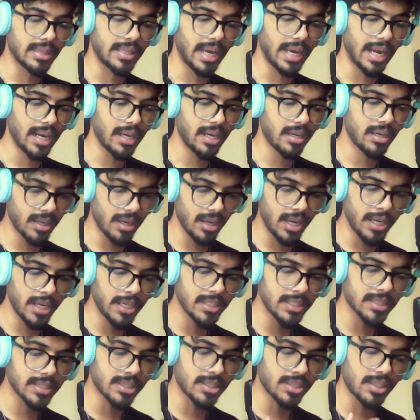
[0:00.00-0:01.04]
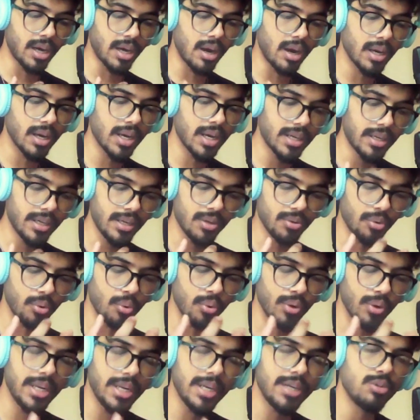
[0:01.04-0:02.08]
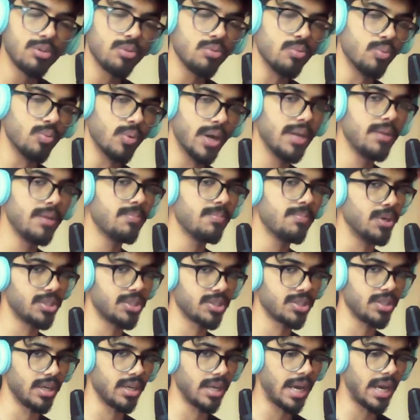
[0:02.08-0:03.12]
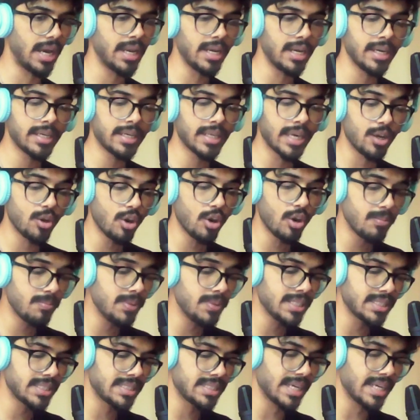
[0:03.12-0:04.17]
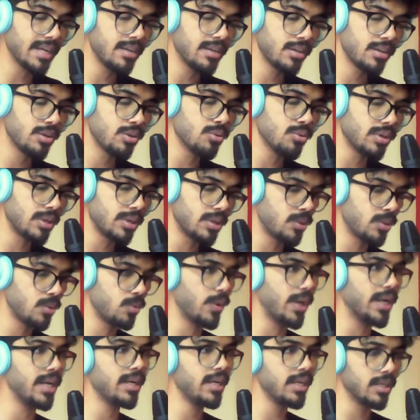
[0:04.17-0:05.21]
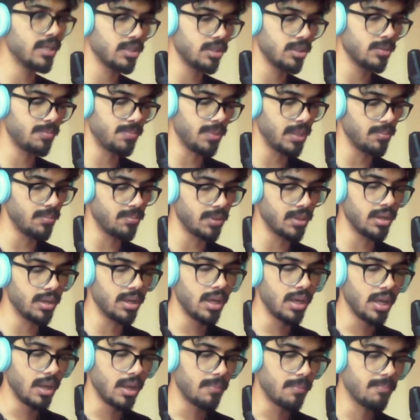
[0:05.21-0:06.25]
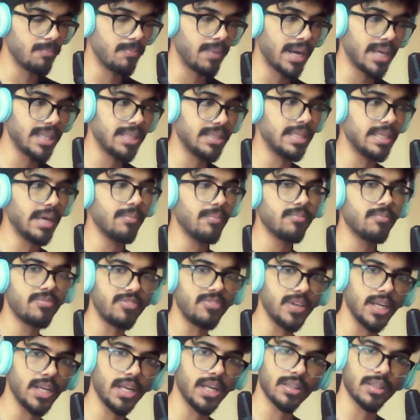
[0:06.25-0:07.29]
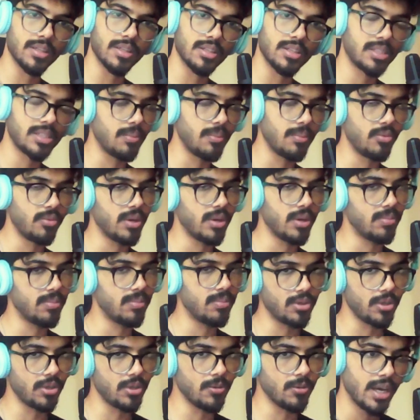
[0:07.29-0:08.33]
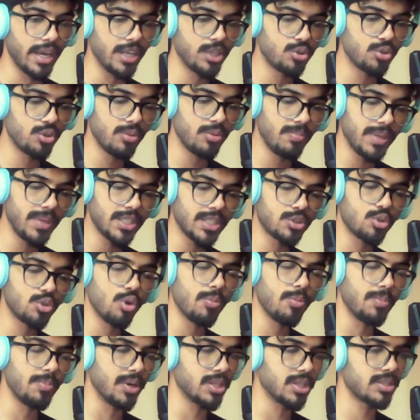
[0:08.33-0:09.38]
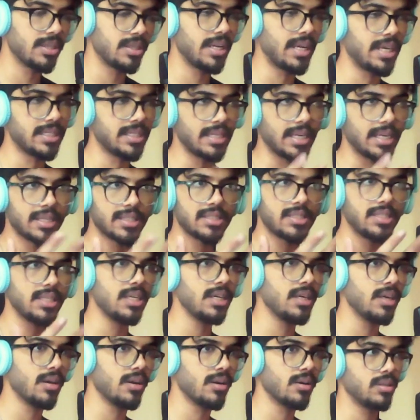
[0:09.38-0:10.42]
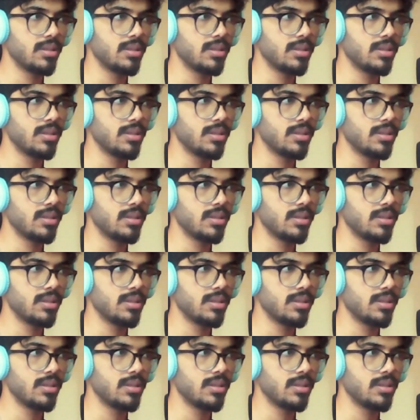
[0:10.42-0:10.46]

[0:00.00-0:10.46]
that it is targeted only to one person and it cannot be sent to 20 other people by them feeling the same way about you. It should be so personalized. Like, see,